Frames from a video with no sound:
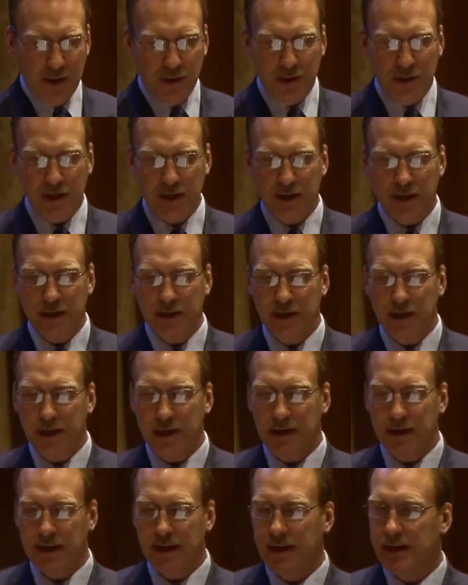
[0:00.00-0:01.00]
The uh,
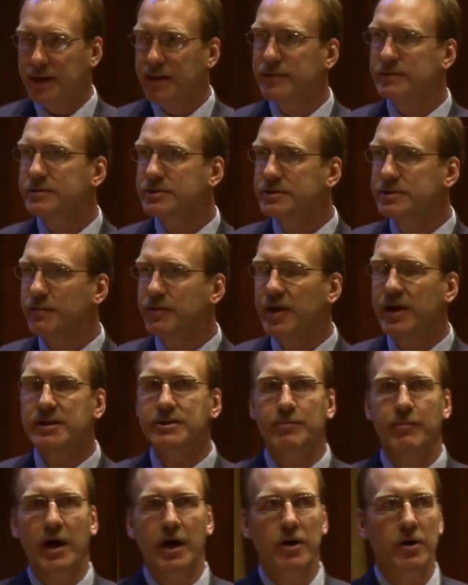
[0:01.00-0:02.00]
uh, some things
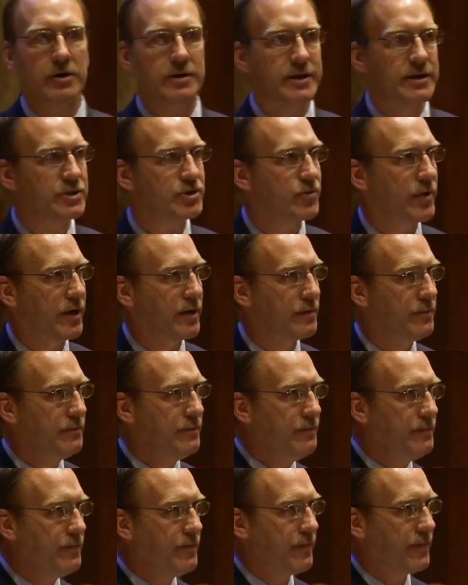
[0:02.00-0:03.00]
about our district.
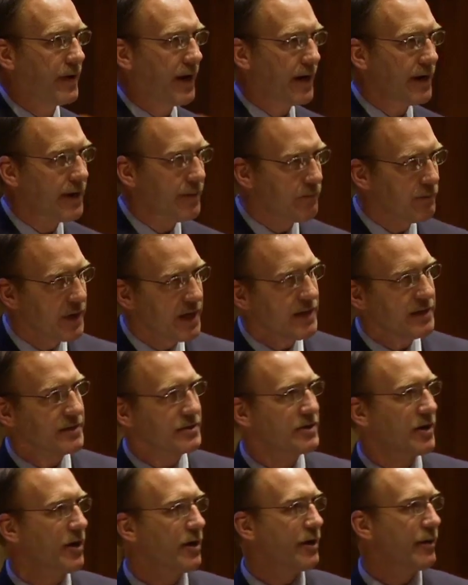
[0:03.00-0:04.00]
I didn't mean to
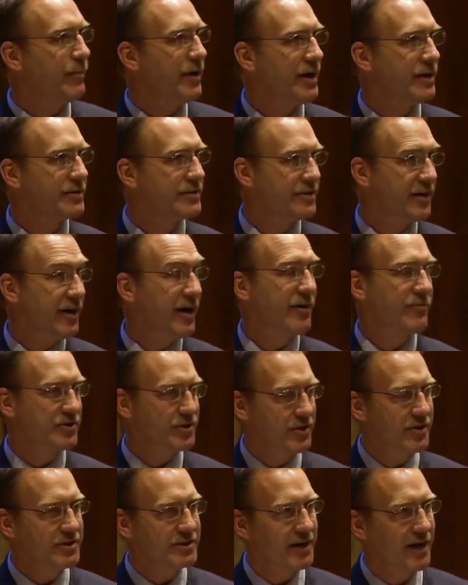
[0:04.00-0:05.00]
talk about, or I was
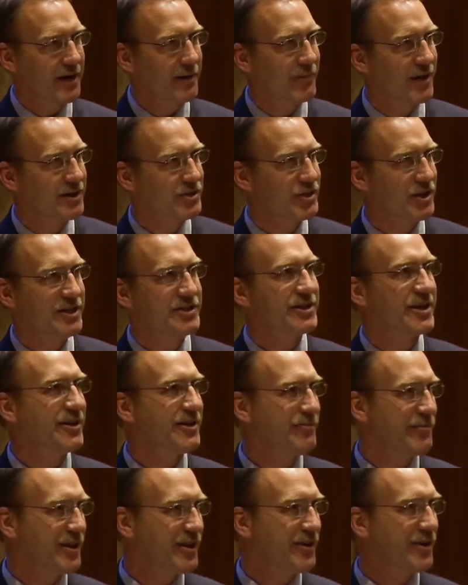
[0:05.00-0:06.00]
going to talk about Jessica,
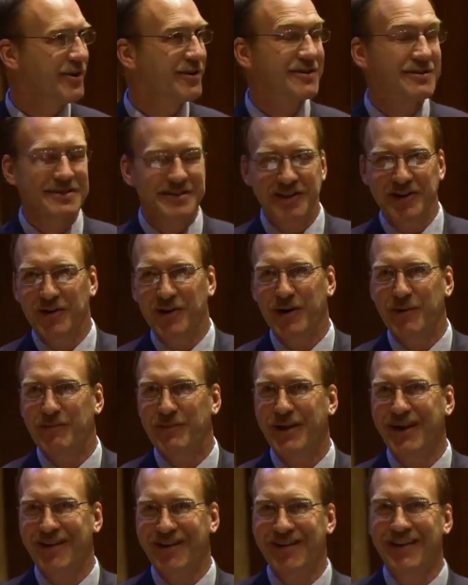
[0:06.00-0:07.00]
but you could see her up
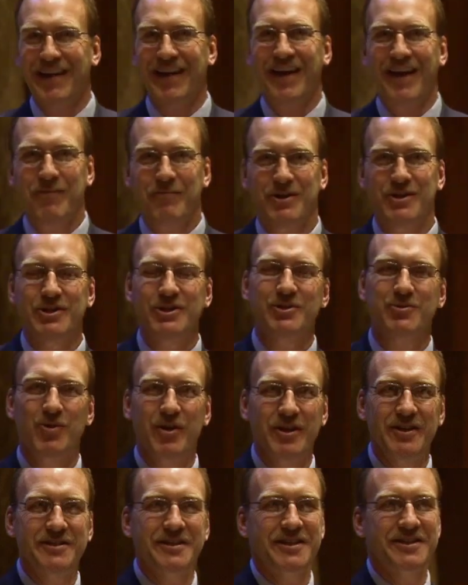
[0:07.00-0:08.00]
there. But she's one
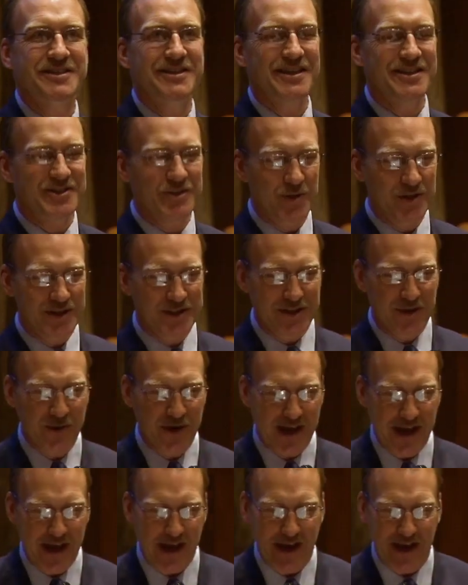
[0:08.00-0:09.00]
of the success stories that
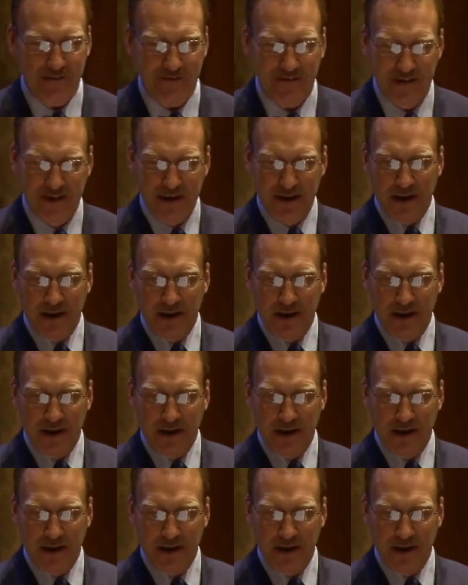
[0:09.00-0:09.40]
we have.